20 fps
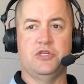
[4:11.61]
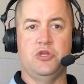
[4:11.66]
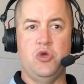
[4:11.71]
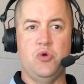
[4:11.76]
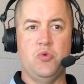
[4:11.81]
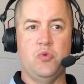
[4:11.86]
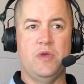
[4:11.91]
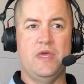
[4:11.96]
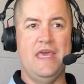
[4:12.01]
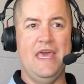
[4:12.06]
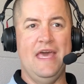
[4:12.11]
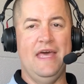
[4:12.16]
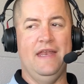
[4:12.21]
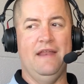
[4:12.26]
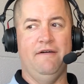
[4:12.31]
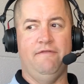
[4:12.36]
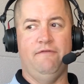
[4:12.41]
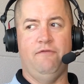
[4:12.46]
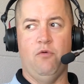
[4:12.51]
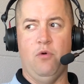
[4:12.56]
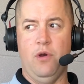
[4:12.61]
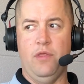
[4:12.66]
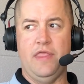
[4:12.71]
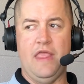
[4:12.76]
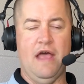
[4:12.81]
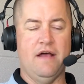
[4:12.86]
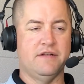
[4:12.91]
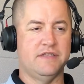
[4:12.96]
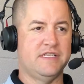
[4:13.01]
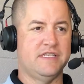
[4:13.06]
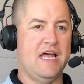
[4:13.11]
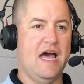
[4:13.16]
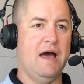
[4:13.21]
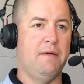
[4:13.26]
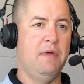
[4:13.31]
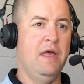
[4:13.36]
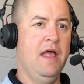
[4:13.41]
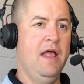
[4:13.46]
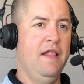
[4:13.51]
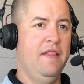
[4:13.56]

So you get a fourth down stop,